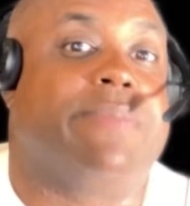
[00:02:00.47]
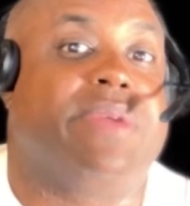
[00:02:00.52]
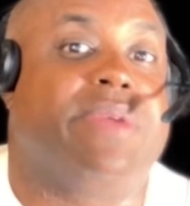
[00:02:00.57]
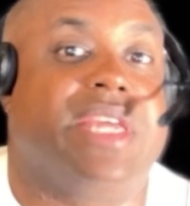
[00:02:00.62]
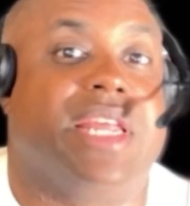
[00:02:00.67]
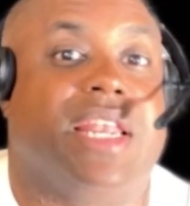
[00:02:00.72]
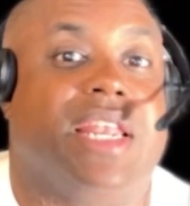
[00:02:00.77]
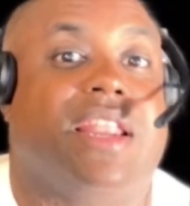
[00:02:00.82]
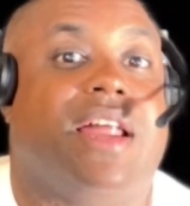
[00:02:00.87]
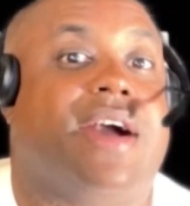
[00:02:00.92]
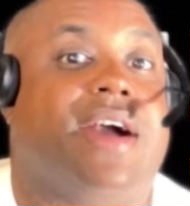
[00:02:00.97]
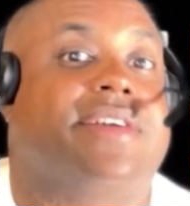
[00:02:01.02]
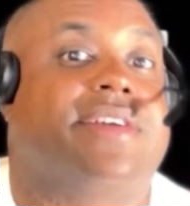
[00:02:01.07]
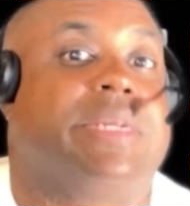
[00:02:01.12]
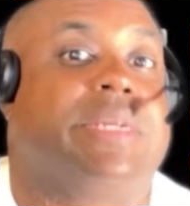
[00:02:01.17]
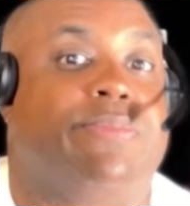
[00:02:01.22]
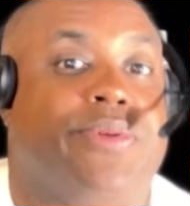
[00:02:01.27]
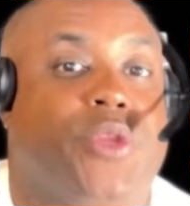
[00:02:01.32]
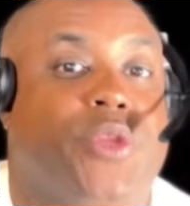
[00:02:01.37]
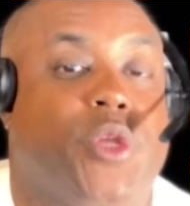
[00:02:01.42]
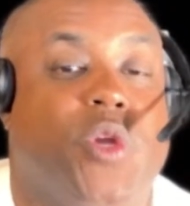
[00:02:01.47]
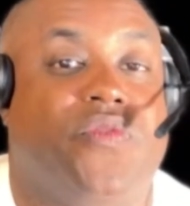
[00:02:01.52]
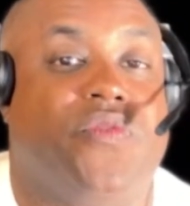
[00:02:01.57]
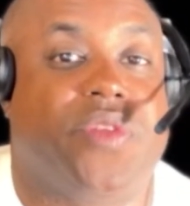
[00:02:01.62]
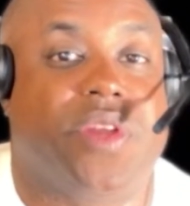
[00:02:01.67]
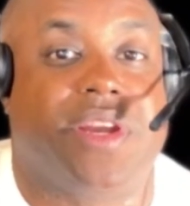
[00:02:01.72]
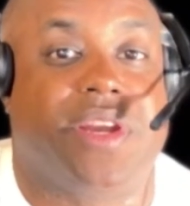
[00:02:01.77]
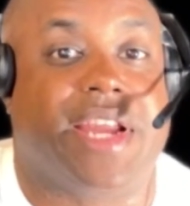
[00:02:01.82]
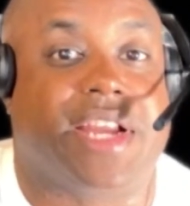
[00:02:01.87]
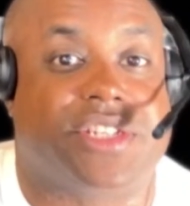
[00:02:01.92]
to be in lockstep with you
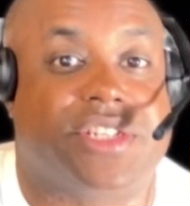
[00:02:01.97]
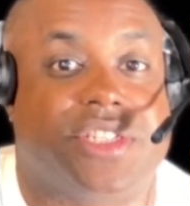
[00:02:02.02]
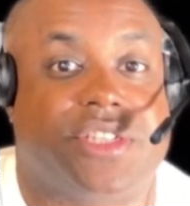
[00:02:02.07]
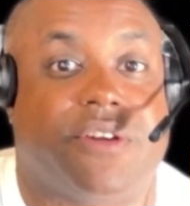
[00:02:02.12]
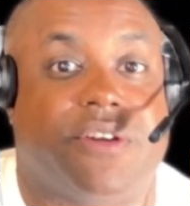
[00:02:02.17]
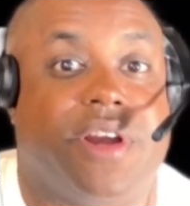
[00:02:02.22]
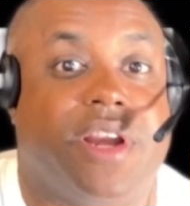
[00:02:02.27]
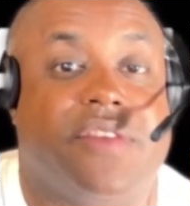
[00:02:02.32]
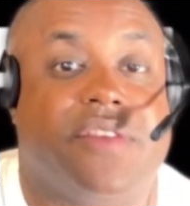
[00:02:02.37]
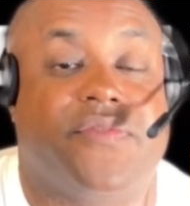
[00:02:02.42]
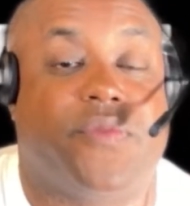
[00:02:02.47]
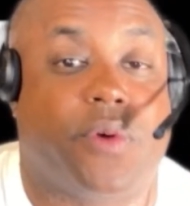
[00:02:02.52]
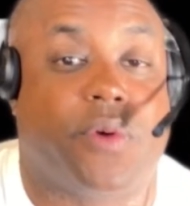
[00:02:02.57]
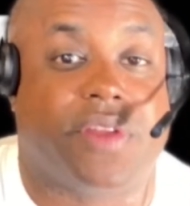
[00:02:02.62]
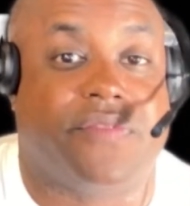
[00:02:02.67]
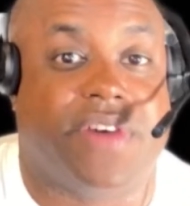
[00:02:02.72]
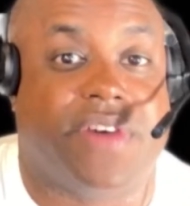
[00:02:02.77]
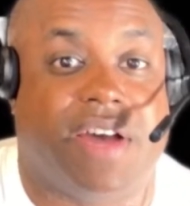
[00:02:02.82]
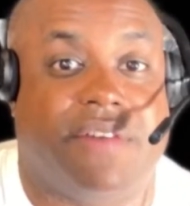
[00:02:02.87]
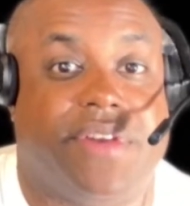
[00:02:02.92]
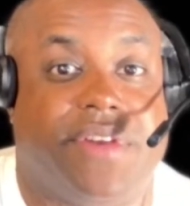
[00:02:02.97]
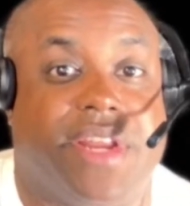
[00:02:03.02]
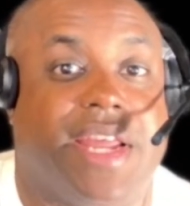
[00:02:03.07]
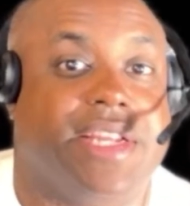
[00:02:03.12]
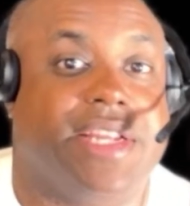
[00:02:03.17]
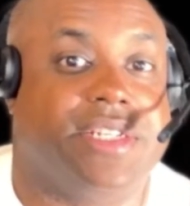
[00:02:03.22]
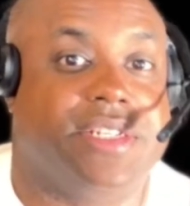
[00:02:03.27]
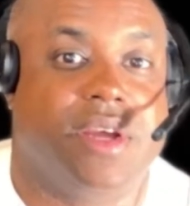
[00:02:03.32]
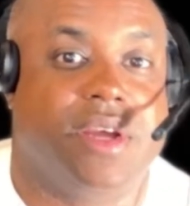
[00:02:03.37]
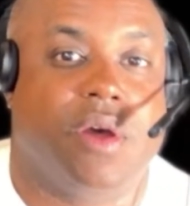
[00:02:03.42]
for the next 30 to 45
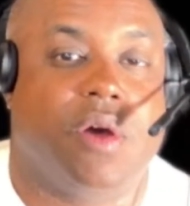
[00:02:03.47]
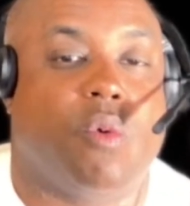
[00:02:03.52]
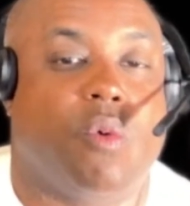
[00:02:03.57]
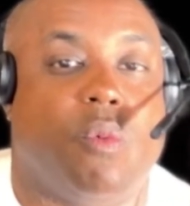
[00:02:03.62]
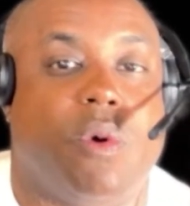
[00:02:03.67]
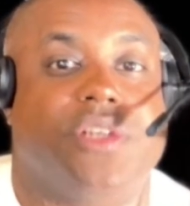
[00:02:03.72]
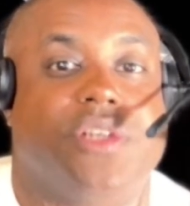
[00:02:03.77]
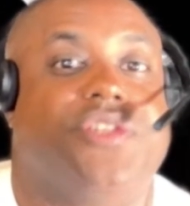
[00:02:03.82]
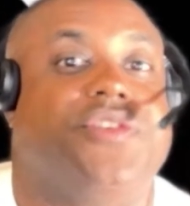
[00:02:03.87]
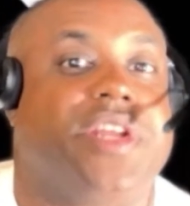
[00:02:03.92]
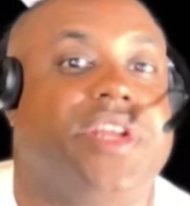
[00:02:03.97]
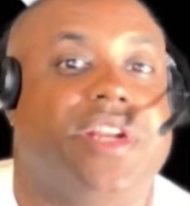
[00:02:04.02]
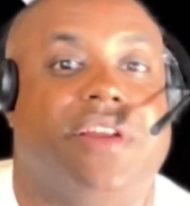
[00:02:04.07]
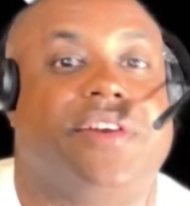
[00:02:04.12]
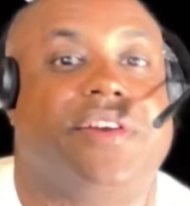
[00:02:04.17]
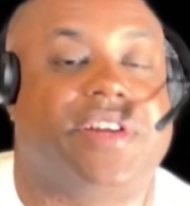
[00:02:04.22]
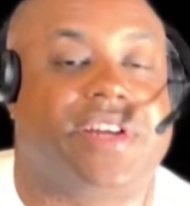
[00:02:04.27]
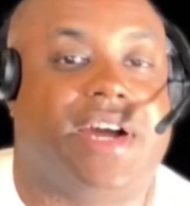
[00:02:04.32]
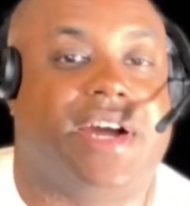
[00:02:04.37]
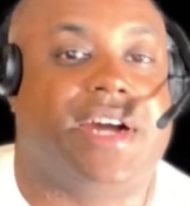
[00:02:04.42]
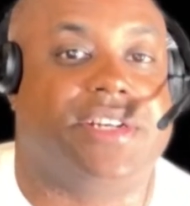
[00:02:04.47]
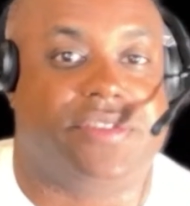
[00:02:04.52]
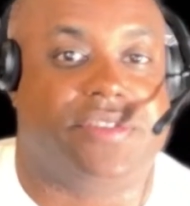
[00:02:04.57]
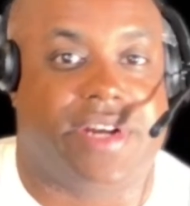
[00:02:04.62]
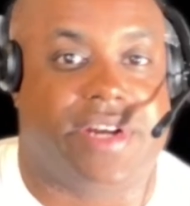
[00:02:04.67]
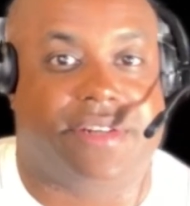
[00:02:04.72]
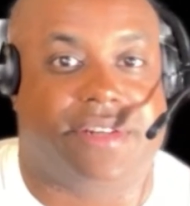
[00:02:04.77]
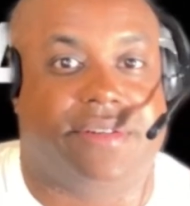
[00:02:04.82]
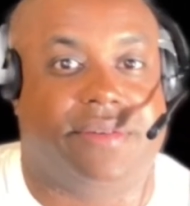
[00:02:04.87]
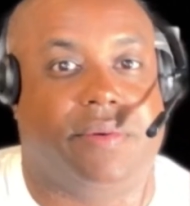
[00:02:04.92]
days once you get under
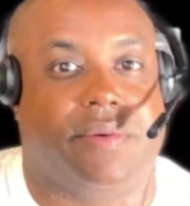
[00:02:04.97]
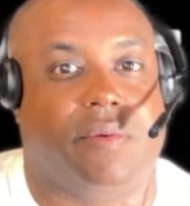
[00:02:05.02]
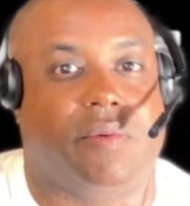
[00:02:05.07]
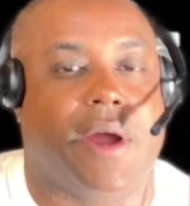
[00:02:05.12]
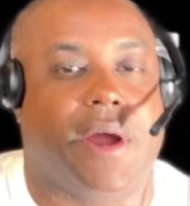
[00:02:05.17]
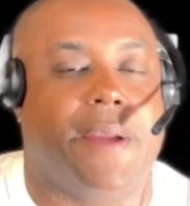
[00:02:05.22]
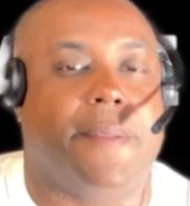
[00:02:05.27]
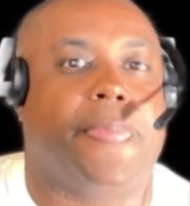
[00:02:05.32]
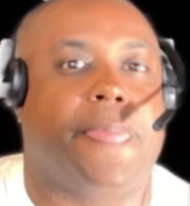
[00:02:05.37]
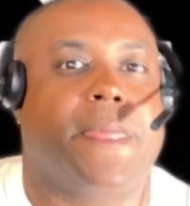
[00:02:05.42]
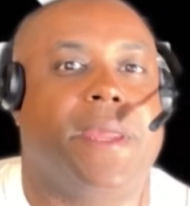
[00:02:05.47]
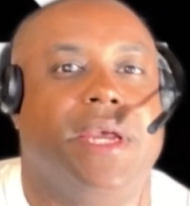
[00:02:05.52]
contract, right?